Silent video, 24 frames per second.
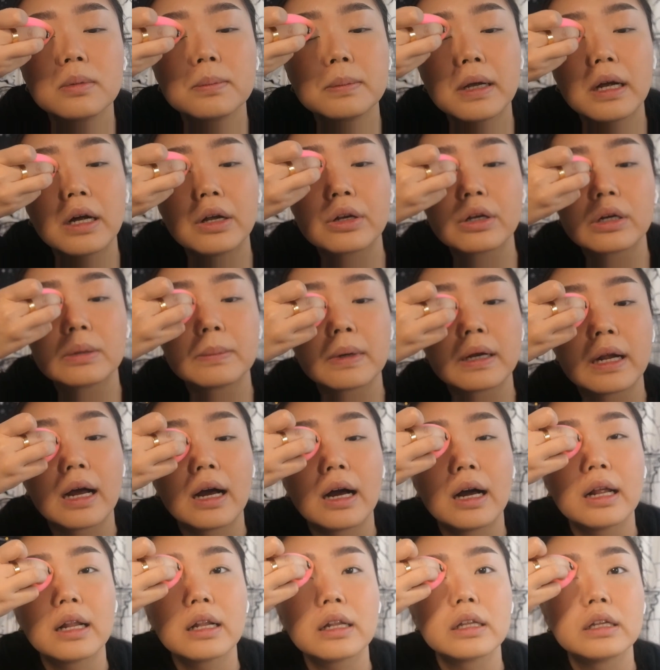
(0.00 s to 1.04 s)
powder my
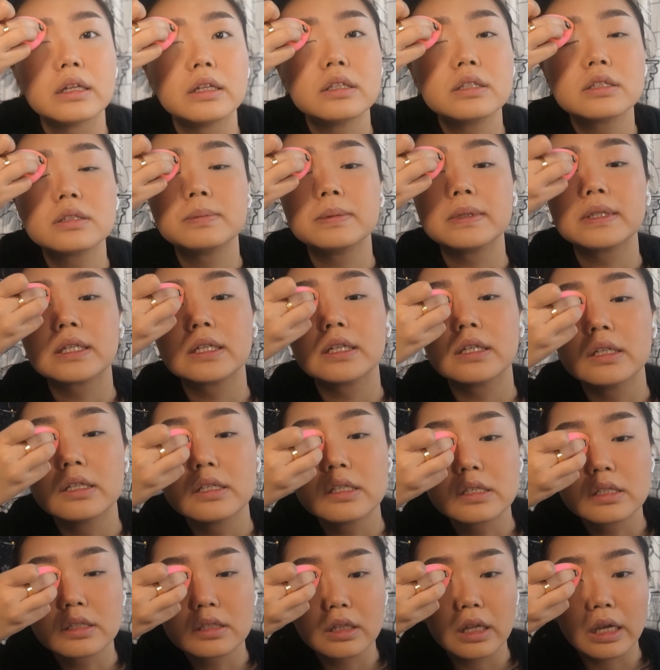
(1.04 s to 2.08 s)
eyelids
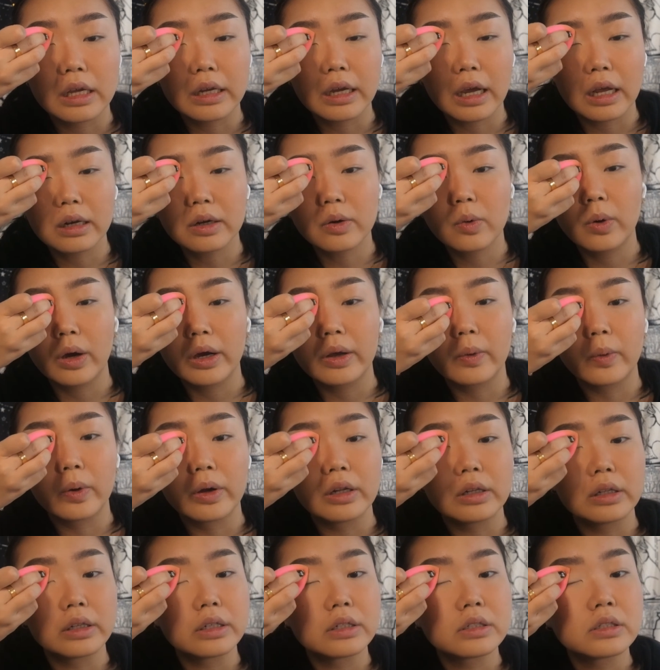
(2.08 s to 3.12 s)
because they get quite
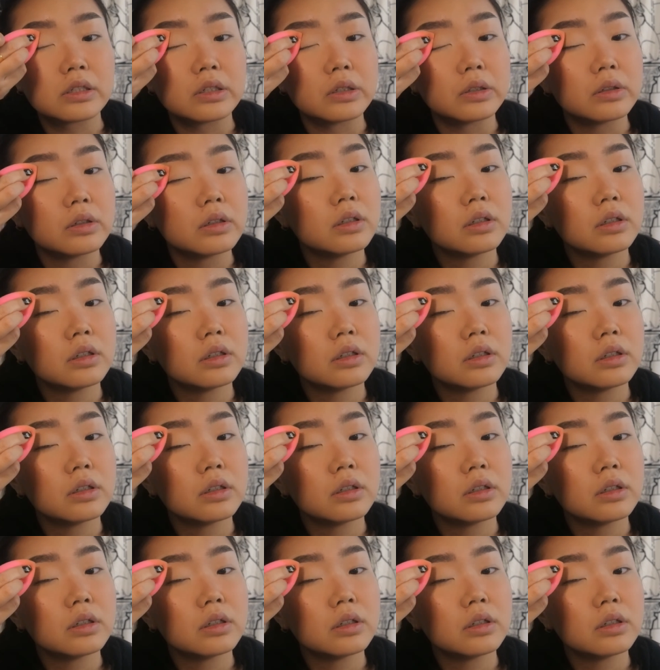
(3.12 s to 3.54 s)
oily too.